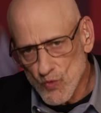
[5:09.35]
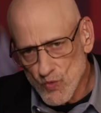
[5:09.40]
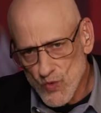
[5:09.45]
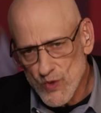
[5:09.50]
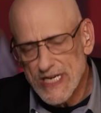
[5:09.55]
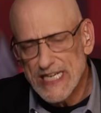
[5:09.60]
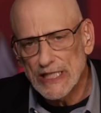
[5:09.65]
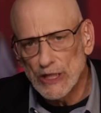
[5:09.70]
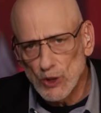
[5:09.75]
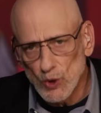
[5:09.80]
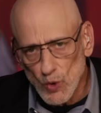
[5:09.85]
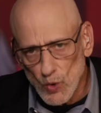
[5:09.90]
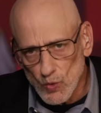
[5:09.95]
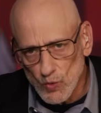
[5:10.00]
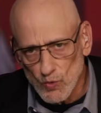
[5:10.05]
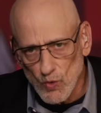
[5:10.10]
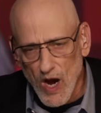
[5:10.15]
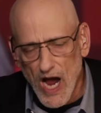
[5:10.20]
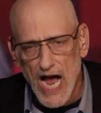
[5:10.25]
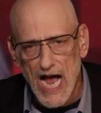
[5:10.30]
real
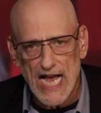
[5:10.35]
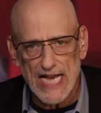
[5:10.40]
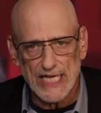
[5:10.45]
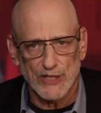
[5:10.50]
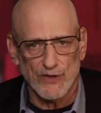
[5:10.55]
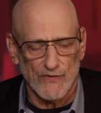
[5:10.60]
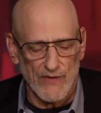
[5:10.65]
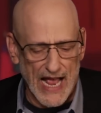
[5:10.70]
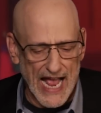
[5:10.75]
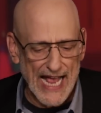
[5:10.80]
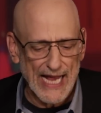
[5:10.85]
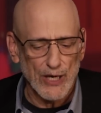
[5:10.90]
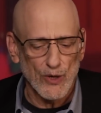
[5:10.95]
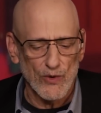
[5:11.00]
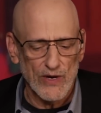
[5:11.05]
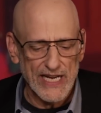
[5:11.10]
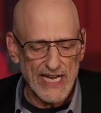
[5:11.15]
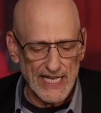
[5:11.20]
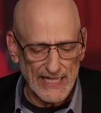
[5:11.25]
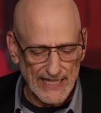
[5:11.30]
rise of
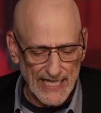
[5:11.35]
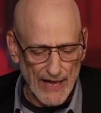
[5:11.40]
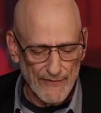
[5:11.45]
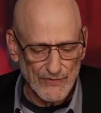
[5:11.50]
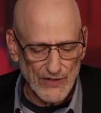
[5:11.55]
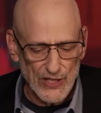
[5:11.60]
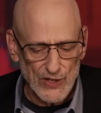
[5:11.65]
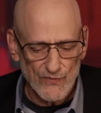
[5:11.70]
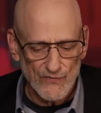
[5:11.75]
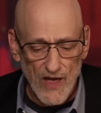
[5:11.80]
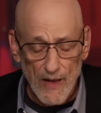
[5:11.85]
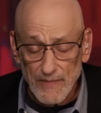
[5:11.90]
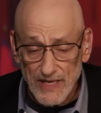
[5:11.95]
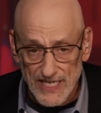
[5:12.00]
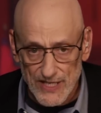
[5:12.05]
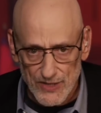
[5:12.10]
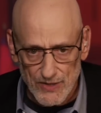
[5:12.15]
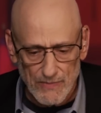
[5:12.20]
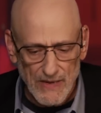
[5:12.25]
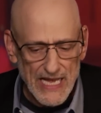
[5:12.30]
angry leftist
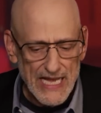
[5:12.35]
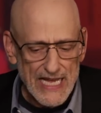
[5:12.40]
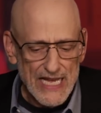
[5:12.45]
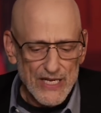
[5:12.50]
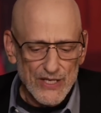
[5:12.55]
feminism.